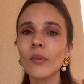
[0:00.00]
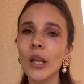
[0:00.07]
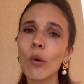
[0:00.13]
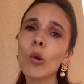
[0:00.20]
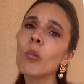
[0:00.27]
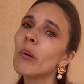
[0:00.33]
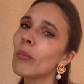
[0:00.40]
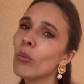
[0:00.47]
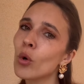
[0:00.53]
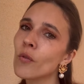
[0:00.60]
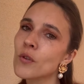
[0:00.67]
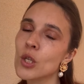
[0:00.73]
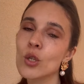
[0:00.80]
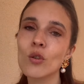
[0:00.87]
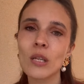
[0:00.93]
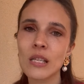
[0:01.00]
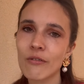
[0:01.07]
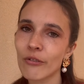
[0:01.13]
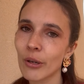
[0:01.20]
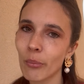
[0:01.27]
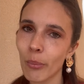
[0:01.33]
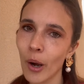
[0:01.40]
It will be moved to a
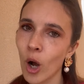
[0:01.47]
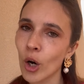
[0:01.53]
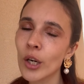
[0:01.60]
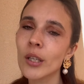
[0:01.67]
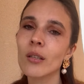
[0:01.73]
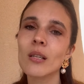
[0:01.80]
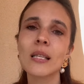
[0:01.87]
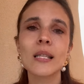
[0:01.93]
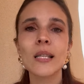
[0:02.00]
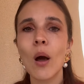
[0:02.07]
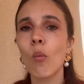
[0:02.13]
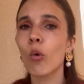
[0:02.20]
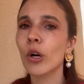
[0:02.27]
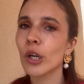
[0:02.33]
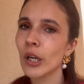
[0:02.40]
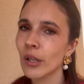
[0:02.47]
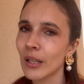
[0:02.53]
different part, somewhere